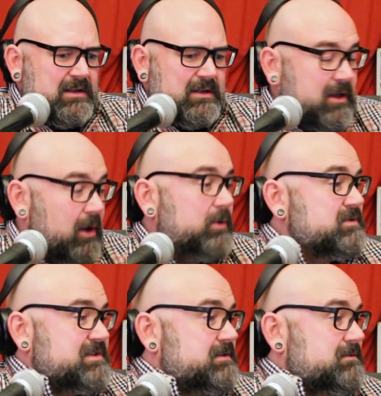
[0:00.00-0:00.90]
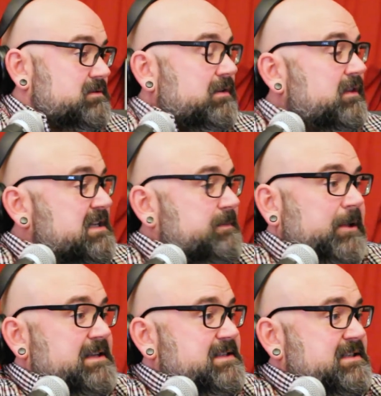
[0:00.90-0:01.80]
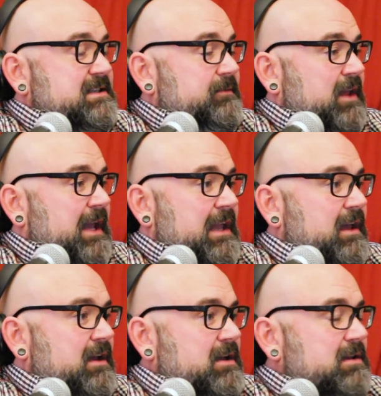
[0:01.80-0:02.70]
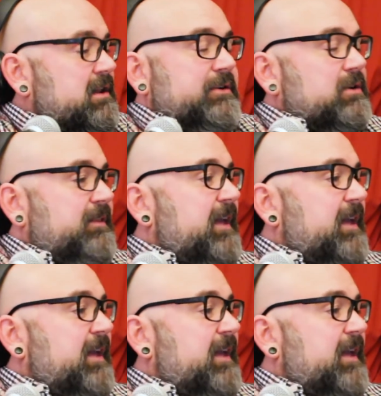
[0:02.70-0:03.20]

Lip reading: goes to these places of like literally the